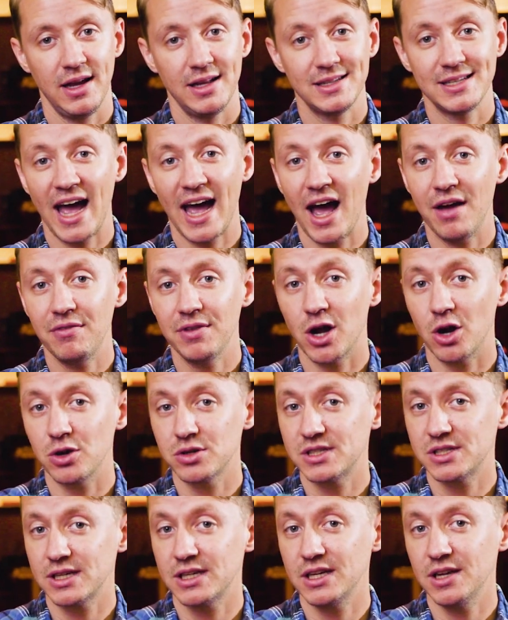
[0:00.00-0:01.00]
into having
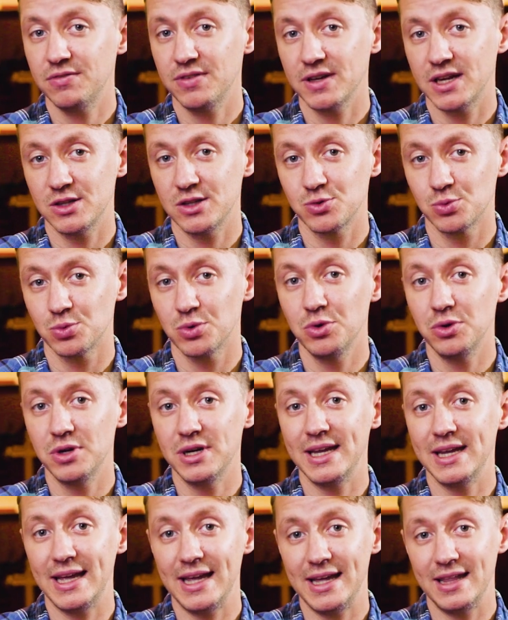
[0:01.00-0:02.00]
our significance
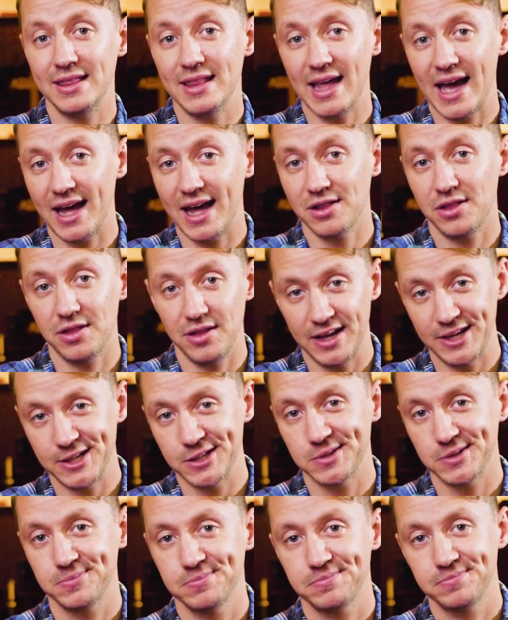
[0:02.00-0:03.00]
rooted in that thing.